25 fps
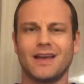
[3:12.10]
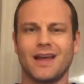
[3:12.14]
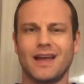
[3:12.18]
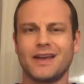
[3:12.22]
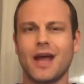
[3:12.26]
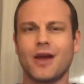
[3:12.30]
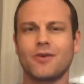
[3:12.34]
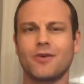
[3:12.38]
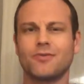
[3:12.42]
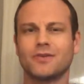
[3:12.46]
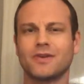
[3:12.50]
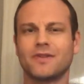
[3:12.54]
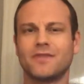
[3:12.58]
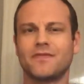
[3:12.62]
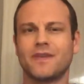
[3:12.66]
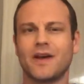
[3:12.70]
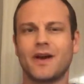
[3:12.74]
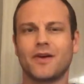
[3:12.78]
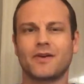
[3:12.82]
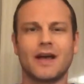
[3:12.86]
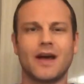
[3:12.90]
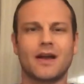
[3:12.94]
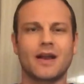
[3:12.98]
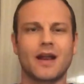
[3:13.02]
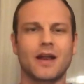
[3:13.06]
Not really
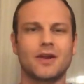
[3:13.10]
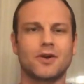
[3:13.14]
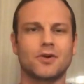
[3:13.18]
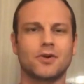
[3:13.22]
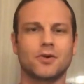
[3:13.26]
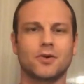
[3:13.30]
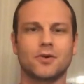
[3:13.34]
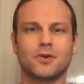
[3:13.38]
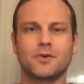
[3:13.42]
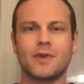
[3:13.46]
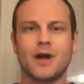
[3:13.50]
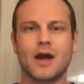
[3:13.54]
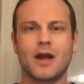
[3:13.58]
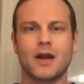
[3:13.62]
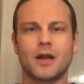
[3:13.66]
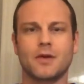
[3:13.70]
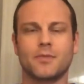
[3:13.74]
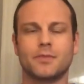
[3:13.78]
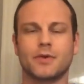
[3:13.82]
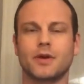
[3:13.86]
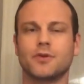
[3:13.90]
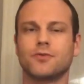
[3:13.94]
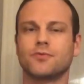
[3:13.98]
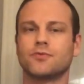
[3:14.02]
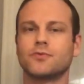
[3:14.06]
found out, I'd heard about it,
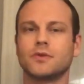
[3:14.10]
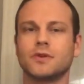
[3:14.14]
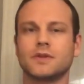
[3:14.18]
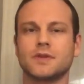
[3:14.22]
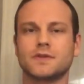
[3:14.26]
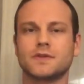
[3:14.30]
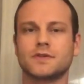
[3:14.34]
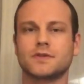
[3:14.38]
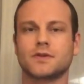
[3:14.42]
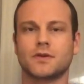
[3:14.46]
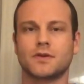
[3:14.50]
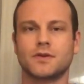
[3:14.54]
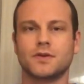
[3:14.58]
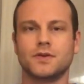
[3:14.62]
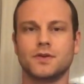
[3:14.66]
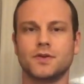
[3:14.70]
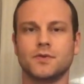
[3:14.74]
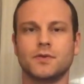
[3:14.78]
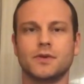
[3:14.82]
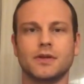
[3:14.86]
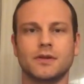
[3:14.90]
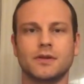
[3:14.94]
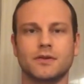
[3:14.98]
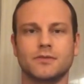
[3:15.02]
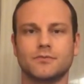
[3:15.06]
but I really started
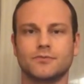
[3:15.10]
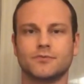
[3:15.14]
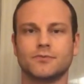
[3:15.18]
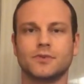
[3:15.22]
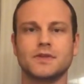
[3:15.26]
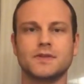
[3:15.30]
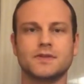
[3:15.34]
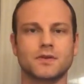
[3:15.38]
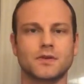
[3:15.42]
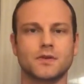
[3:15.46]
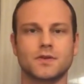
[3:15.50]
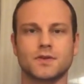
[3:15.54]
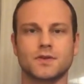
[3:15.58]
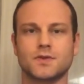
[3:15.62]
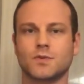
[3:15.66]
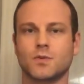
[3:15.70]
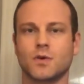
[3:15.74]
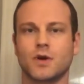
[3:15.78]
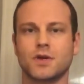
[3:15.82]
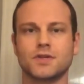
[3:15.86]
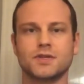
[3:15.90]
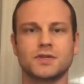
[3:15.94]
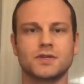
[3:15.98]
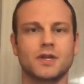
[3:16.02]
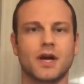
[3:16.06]
doing research,
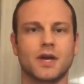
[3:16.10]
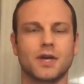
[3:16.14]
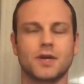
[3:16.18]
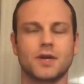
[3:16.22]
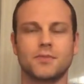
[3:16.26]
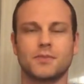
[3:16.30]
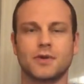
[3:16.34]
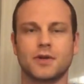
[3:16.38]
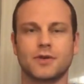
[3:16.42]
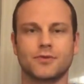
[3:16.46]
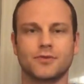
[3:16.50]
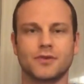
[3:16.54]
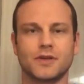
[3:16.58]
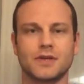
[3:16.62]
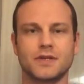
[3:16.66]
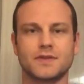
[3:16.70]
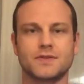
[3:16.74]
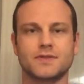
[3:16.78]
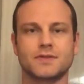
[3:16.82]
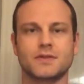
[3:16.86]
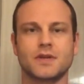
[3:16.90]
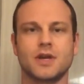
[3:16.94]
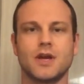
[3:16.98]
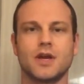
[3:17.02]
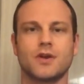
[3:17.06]
watching
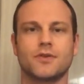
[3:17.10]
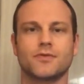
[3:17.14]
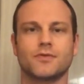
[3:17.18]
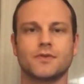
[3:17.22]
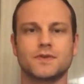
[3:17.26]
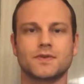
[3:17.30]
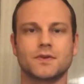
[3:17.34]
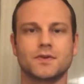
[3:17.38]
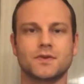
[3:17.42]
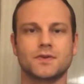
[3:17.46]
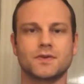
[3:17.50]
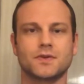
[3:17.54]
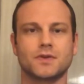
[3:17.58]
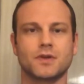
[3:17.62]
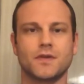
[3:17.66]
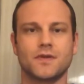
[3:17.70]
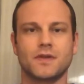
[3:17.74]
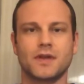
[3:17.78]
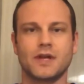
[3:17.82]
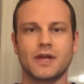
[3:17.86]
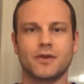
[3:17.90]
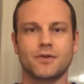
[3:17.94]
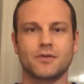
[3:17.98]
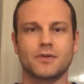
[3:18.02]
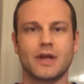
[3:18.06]
documentaries, researching on
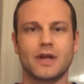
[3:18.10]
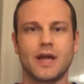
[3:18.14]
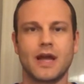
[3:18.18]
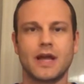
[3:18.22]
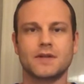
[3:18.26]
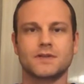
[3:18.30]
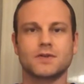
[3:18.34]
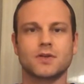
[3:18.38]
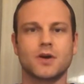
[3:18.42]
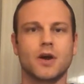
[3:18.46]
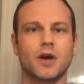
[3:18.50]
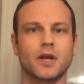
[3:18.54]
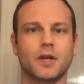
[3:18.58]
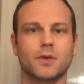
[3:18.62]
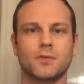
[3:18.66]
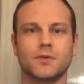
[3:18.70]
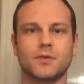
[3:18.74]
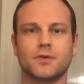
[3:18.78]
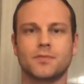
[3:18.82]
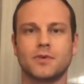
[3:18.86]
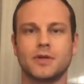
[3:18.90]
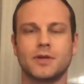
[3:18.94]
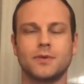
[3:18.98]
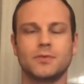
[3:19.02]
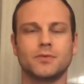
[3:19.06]
the internet, talking
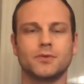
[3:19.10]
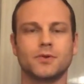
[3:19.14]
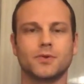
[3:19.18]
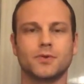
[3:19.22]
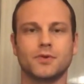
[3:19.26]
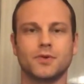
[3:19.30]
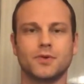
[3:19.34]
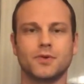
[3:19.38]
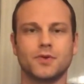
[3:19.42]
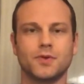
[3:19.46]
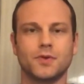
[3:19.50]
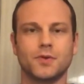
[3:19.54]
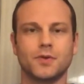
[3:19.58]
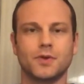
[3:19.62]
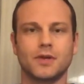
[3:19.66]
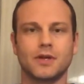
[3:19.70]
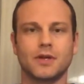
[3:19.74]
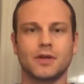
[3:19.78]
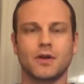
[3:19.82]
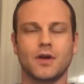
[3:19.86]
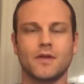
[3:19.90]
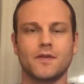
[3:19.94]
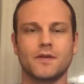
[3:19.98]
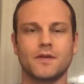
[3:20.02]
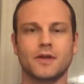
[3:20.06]
with people who are doing
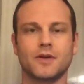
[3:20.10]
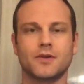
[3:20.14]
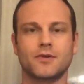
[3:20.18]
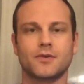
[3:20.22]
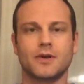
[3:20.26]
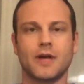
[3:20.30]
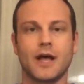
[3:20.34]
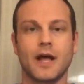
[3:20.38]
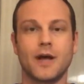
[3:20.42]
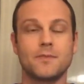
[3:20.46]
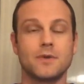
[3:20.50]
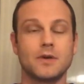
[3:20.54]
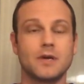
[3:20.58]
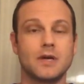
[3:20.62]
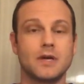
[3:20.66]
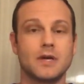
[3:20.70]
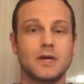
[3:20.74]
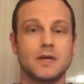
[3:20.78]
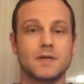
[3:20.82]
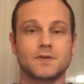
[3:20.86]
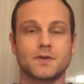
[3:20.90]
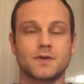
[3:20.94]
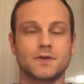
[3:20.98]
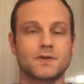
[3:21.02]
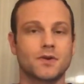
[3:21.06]
it on the internet.
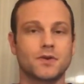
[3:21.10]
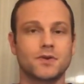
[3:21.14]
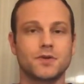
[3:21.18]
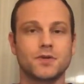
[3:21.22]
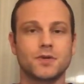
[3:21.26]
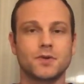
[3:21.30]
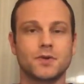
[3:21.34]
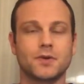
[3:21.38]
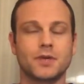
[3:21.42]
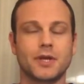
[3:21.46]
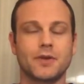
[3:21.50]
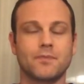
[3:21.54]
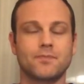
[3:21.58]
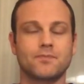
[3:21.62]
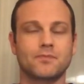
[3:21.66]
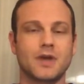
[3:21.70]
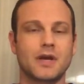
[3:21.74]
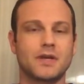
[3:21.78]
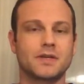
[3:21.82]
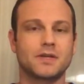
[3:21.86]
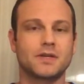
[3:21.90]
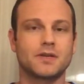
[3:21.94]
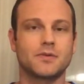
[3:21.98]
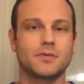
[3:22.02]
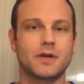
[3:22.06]
So I started doing it.
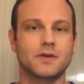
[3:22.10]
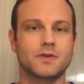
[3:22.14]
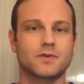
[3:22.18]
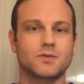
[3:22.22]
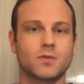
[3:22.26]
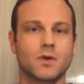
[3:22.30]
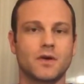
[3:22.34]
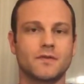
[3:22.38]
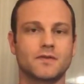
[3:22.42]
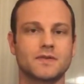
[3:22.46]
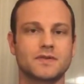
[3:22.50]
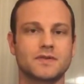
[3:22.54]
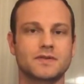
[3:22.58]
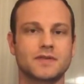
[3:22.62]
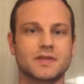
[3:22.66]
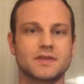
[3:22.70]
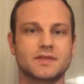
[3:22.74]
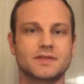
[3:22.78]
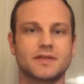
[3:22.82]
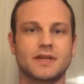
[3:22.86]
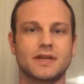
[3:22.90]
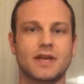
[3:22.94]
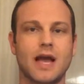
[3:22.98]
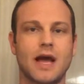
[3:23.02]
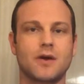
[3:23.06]
I did about 12 to
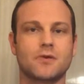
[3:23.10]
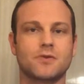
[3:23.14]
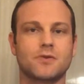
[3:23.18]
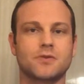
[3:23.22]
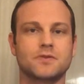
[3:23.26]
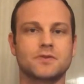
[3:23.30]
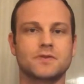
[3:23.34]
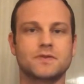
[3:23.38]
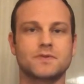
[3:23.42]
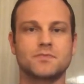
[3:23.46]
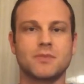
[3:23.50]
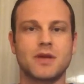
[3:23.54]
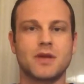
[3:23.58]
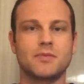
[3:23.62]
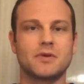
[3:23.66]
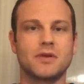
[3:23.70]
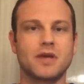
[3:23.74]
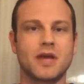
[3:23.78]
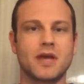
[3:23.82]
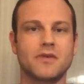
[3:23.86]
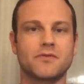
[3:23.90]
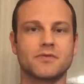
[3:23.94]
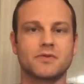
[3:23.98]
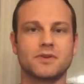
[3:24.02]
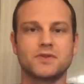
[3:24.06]
16 hours,
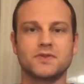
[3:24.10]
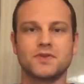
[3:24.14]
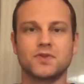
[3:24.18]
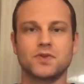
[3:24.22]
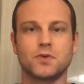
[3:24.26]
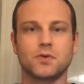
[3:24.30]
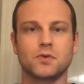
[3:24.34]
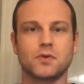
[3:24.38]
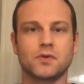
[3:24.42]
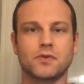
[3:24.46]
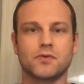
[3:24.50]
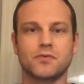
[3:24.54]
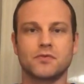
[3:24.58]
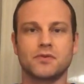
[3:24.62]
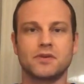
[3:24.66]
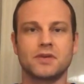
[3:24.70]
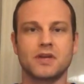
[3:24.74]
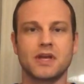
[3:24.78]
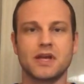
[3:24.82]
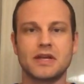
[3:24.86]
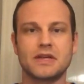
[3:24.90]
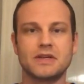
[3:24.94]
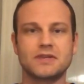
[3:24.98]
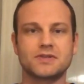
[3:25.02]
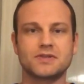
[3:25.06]
maybe every 2 or 3
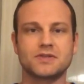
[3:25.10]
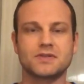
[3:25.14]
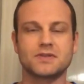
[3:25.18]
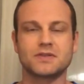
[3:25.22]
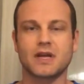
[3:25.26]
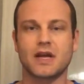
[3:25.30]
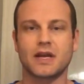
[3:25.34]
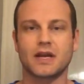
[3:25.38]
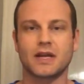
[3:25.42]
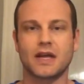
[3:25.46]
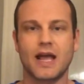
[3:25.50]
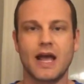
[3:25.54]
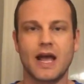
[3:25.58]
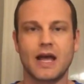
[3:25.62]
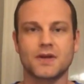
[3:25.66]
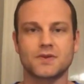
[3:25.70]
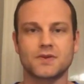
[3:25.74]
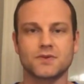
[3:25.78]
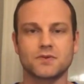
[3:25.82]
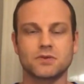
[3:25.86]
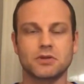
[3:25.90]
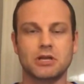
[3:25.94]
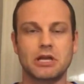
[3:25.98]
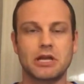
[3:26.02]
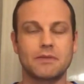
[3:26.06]
days, just kind of
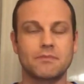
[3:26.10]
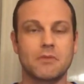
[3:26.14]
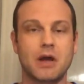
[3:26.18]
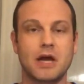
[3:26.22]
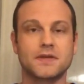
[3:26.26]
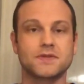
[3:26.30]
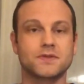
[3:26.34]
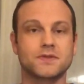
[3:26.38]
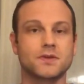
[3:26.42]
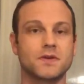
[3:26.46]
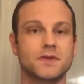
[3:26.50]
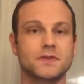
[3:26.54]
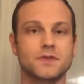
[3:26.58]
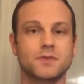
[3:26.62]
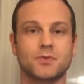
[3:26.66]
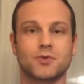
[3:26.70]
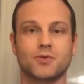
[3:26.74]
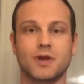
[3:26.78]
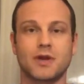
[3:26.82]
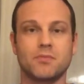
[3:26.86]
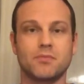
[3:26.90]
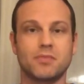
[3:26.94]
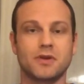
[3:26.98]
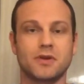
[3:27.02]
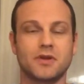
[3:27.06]
casually. I saw some
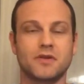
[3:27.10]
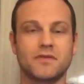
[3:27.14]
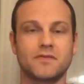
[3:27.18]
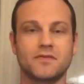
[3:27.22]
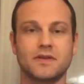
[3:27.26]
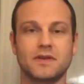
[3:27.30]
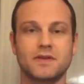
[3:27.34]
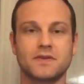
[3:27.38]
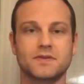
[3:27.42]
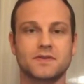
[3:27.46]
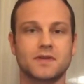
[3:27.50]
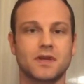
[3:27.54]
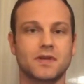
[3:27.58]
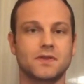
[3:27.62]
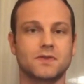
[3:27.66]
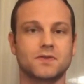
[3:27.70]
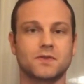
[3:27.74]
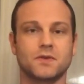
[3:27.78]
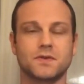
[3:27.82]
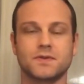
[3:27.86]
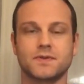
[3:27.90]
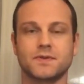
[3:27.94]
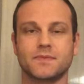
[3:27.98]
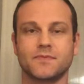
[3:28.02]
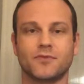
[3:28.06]
great benefits. I
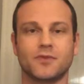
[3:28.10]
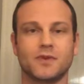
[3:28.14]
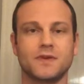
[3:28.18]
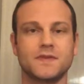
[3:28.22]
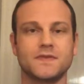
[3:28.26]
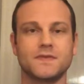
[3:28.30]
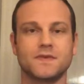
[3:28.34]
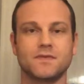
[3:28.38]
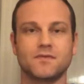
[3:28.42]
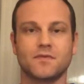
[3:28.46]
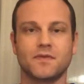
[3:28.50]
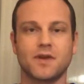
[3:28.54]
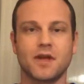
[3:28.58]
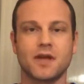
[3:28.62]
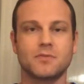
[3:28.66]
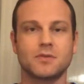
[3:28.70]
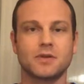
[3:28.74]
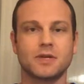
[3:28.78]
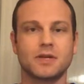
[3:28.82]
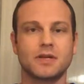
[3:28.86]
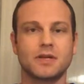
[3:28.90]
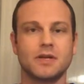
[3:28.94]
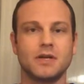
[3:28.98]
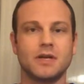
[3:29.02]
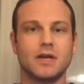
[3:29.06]
told some friends and
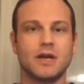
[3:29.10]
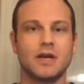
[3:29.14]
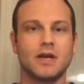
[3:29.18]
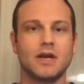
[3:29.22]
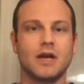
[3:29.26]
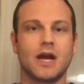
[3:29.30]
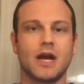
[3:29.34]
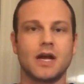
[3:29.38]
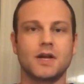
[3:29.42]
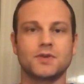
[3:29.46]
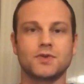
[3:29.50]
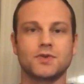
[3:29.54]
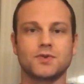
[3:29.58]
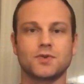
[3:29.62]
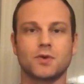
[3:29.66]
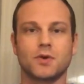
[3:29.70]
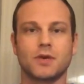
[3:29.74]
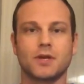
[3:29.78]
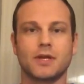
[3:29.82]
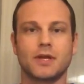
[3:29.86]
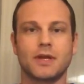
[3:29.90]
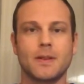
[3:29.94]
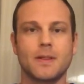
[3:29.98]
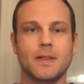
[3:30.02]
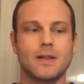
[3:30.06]
family. I
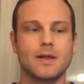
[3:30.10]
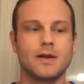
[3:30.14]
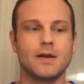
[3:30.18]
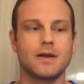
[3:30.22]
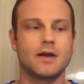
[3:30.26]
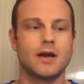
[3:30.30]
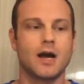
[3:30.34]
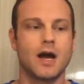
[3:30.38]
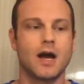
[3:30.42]
enjoyed it.